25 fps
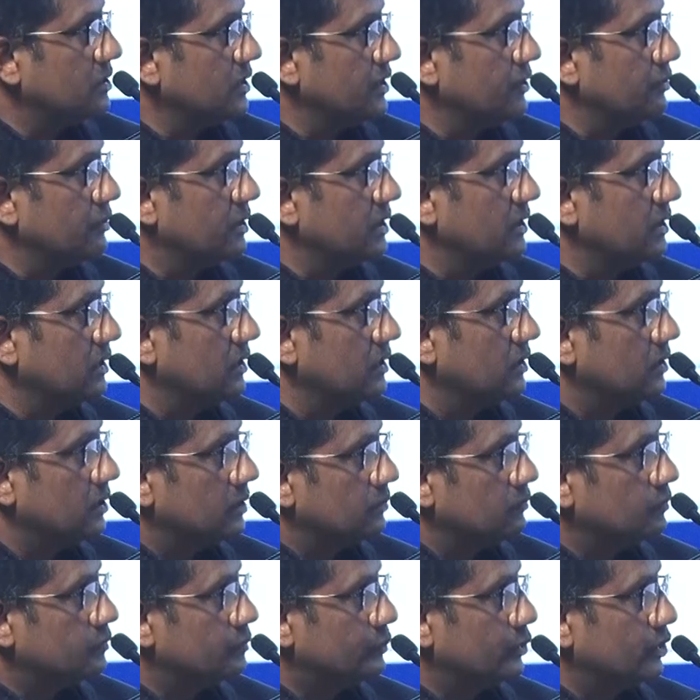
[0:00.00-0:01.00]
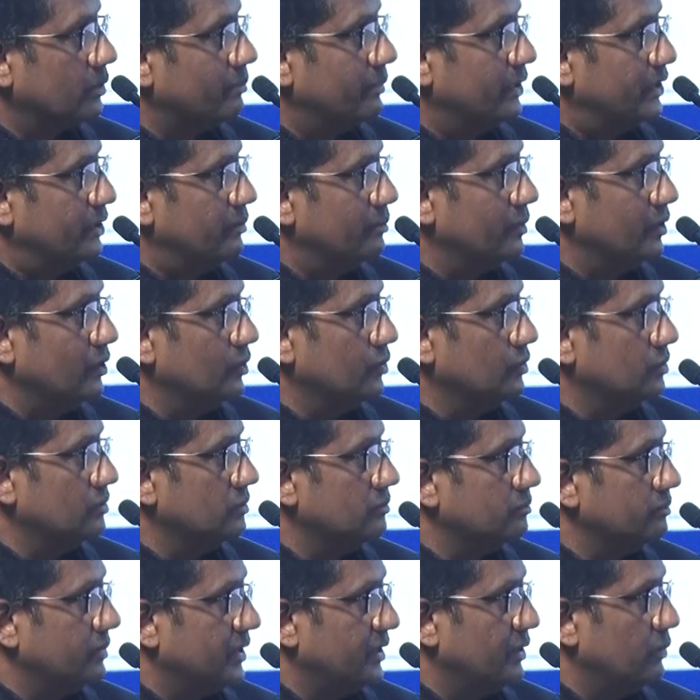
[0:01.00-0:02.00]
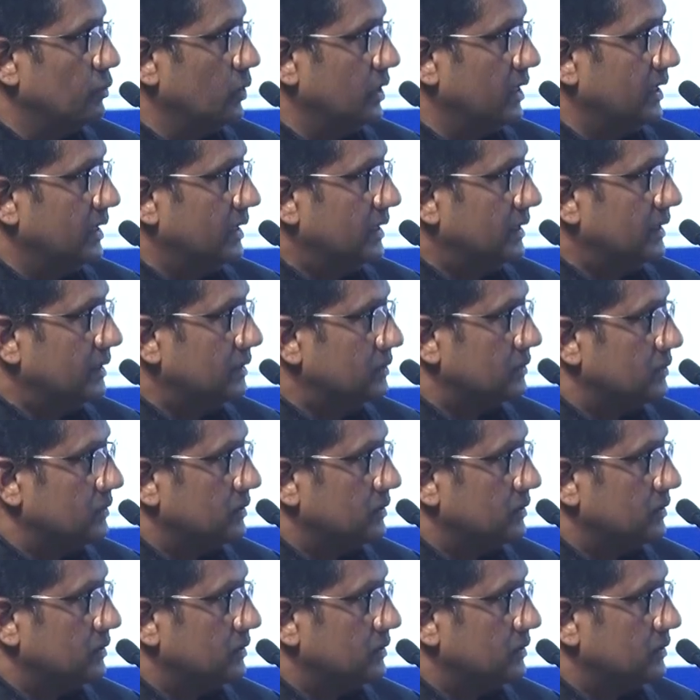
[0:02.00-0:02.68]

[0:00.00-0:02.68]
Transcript: You can put a buddy balloon, buddy wire,